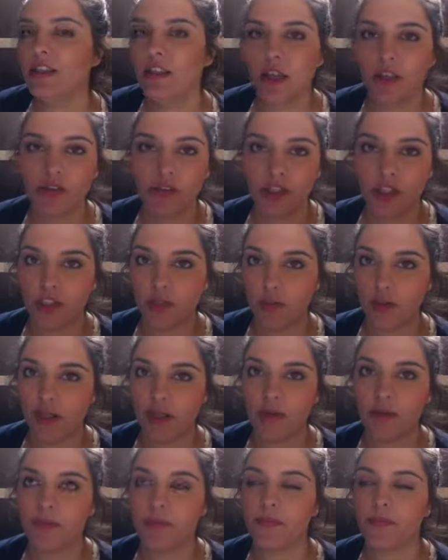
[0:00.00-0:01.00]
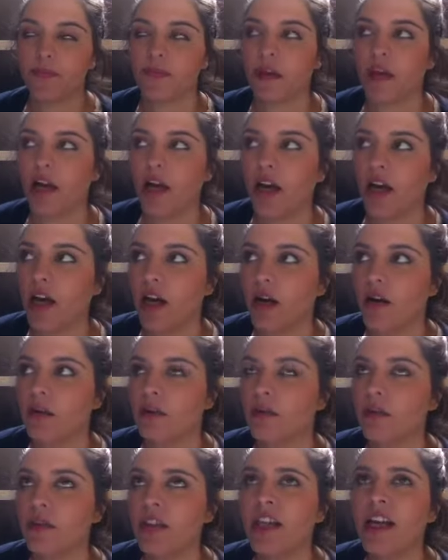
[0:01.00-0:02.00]
Don't judge me.
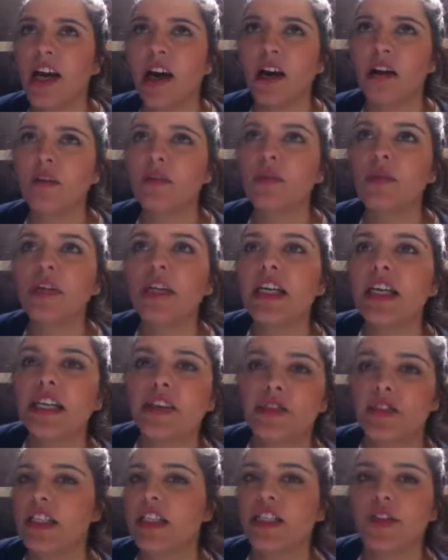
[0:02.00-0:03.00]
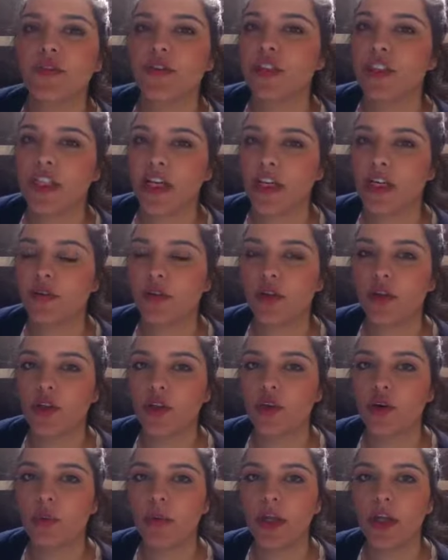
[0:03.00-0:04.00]
Yeah, when I lived in a different town, everyone used
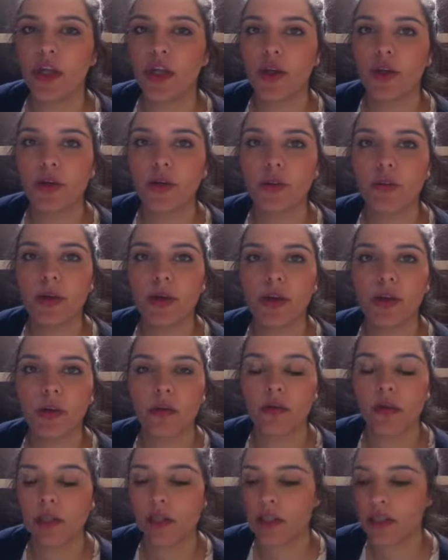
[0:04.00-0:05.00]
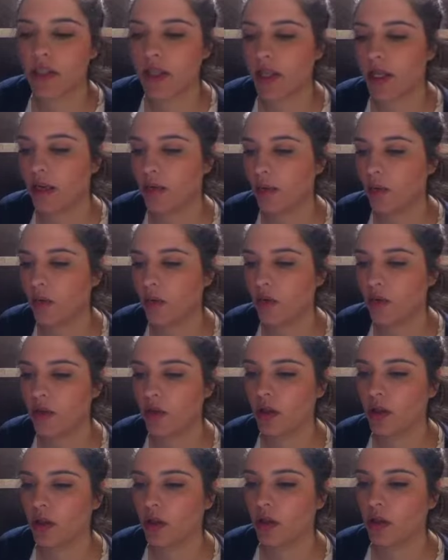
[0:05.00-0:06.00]
to call me Q, but no one really does that anymore.
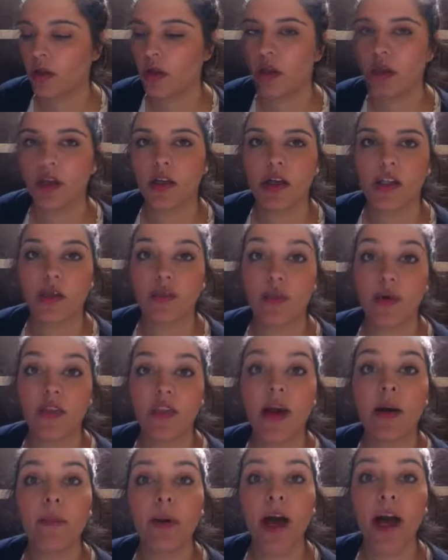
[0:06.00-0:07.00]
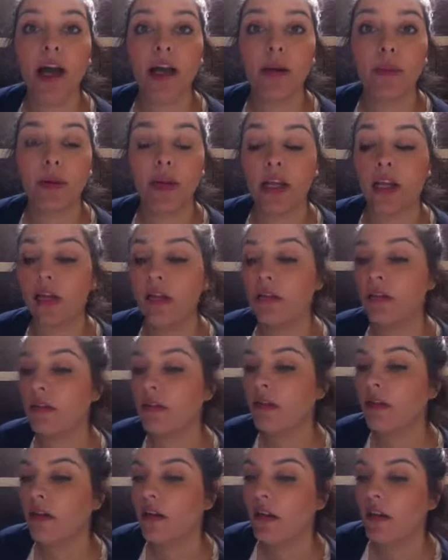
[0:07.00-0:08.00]
I'd like to bring that back,
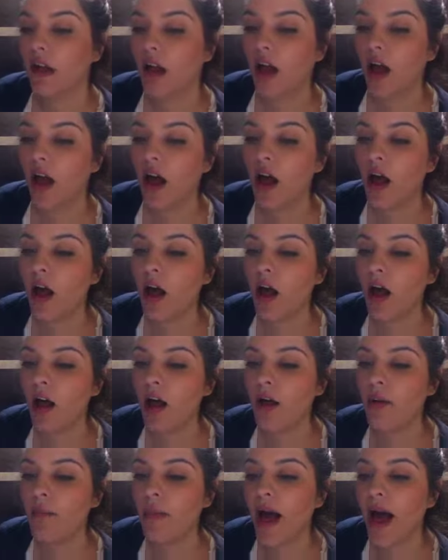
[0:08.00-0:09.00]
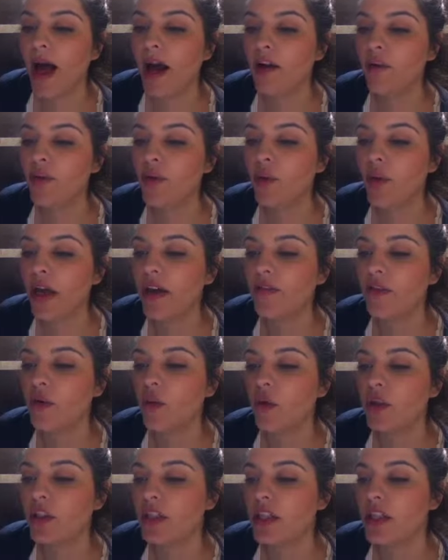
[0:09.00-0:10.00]
please. Have you ever
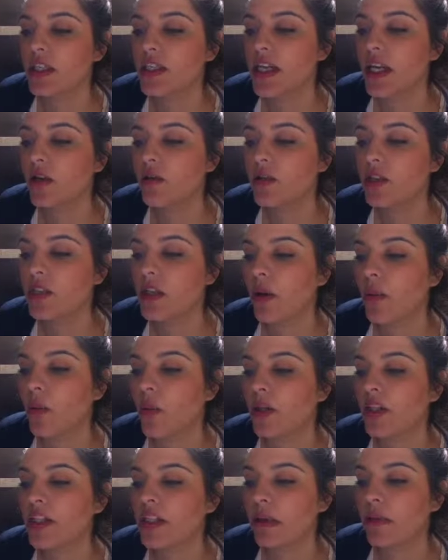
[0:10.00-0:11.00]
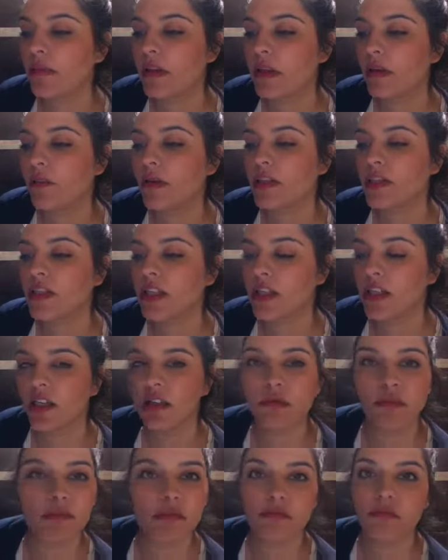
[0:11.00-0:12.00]
wanted to tell someone something but
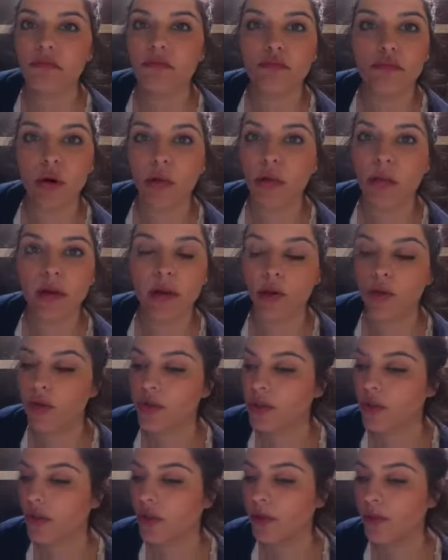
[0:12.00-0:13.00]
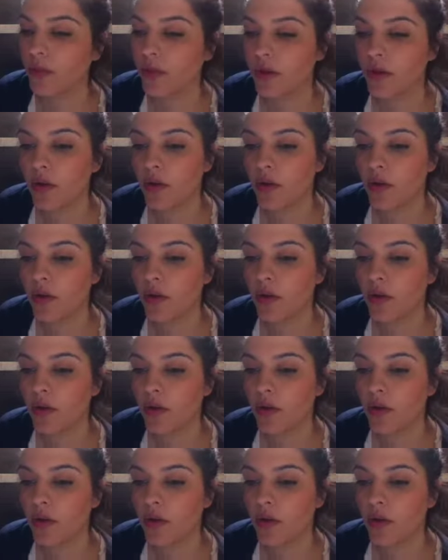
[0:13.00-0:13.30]
didn't? Probably all the time.